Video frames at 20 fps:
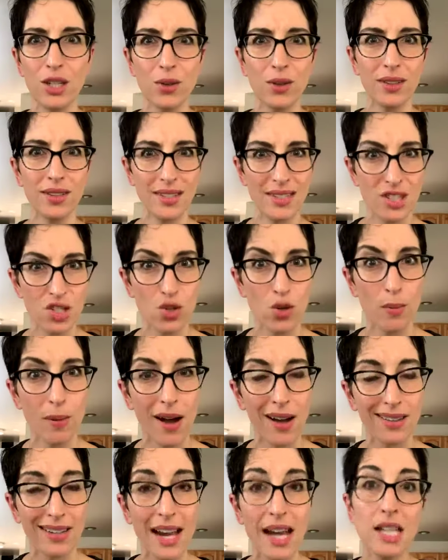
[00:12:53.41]
you could listen to a
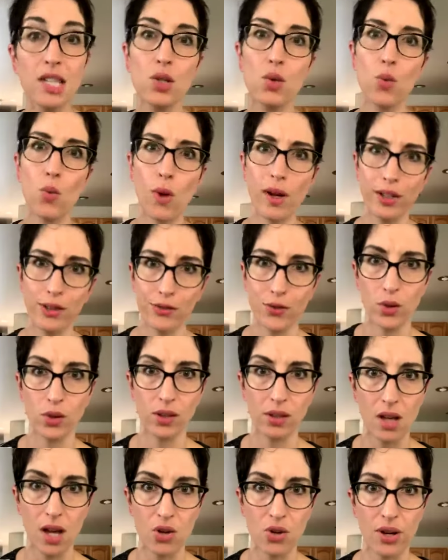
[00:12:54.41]
podcast while you're
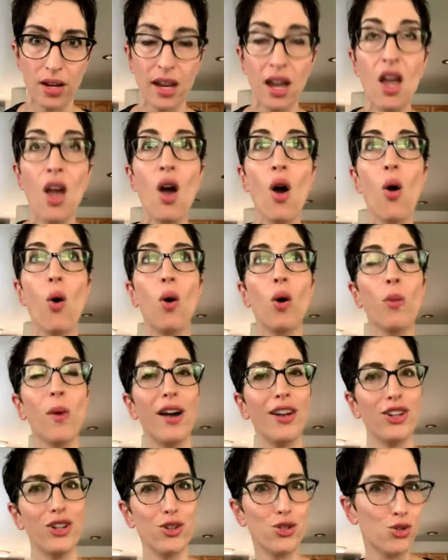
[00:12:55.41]
folding laundry or
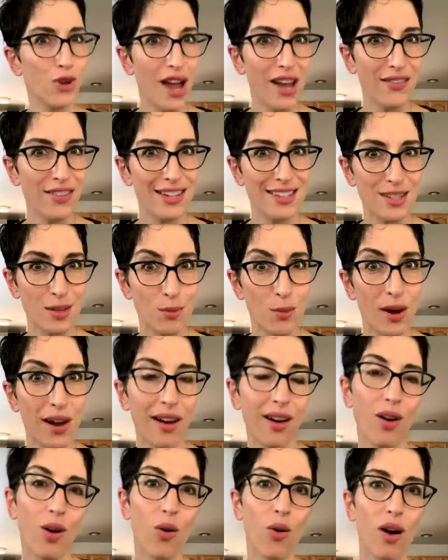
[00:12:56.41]
while you're driving
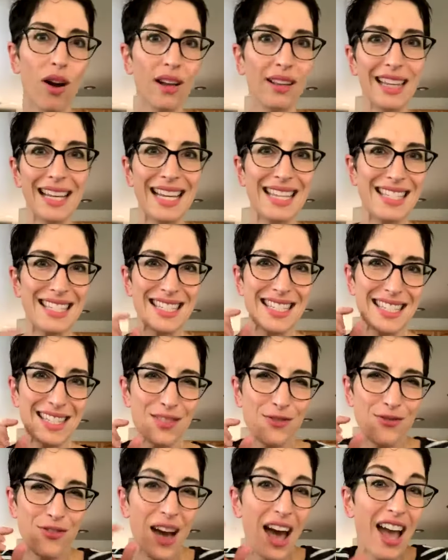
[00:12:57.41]
somewhere, or like it's
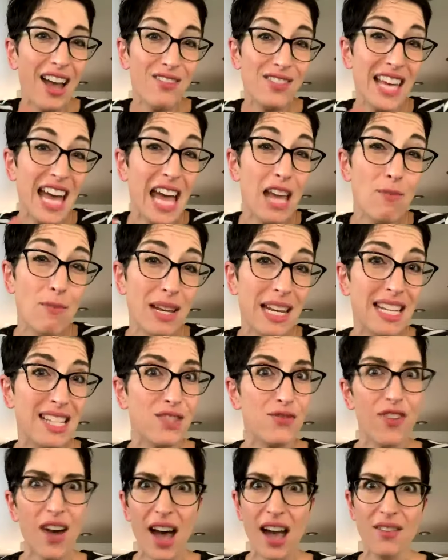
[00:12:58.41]
just 5-10
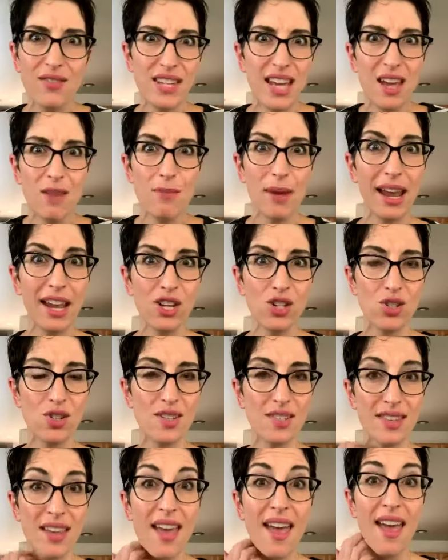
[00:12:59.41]
minutes, 5-10
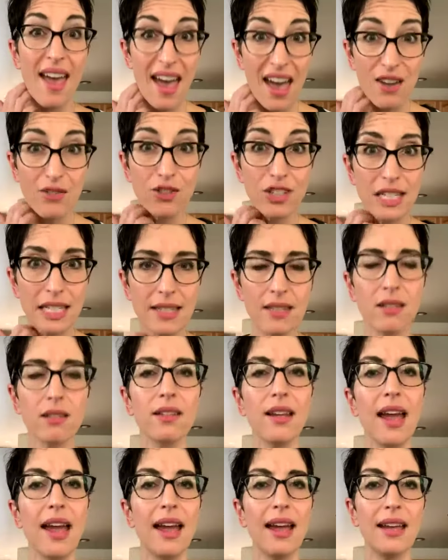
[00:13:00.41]
pages every single
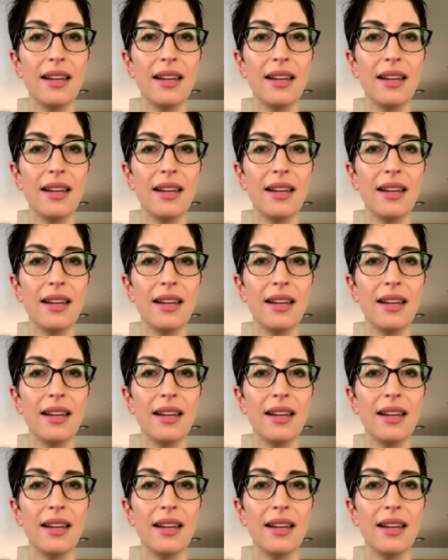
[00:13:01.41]
day.